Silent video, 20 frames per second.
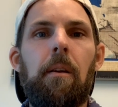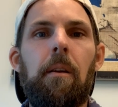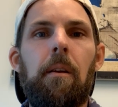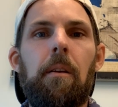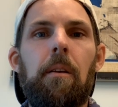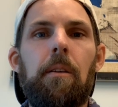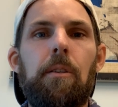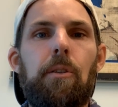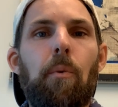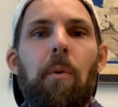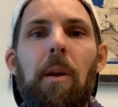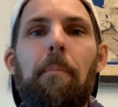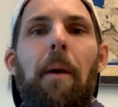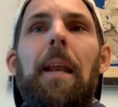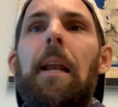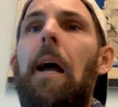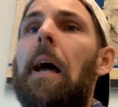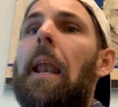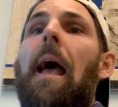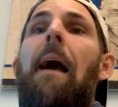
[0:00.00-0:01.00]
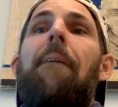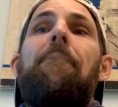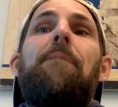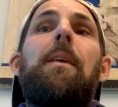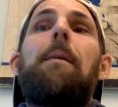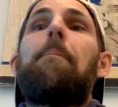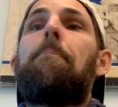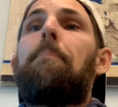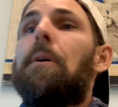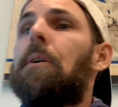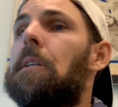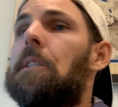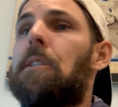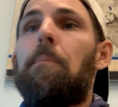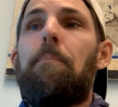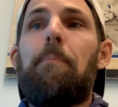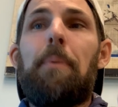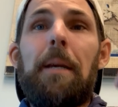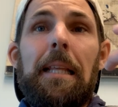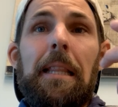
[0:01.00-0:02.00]
So we may not have the ability to
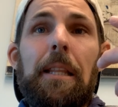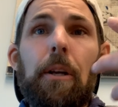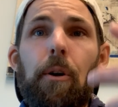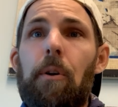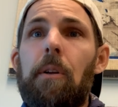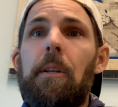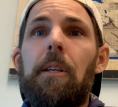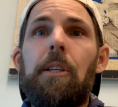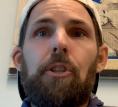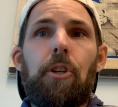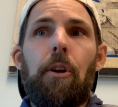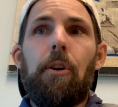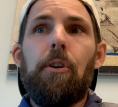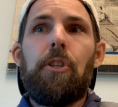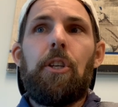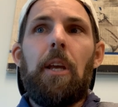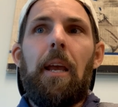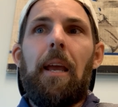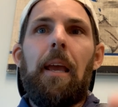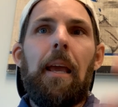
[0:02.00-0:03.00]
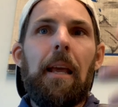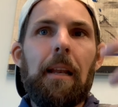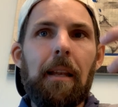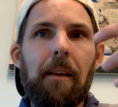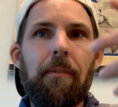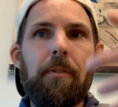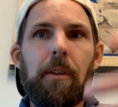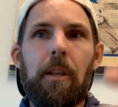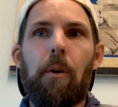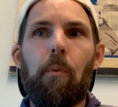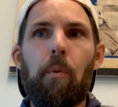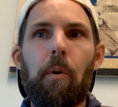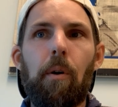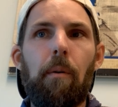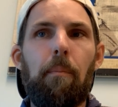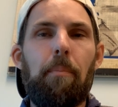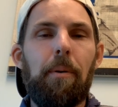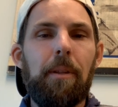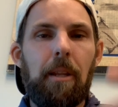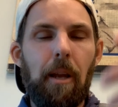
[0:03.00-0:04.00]
be the early church and live in their
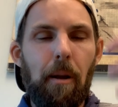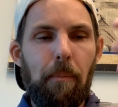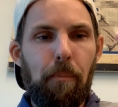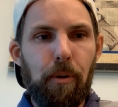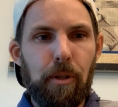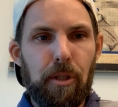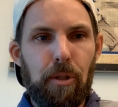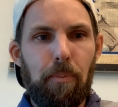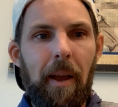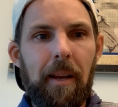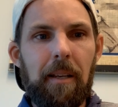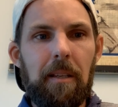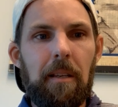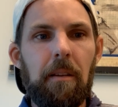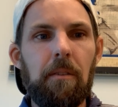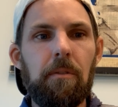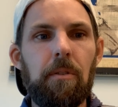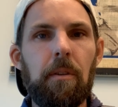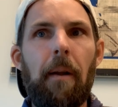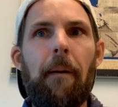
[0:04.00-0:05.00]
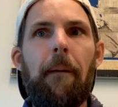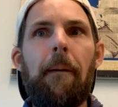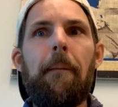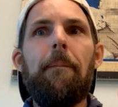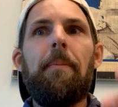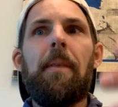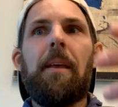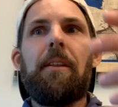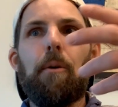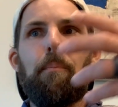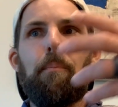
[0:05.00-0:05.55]
world, but their perspectives and their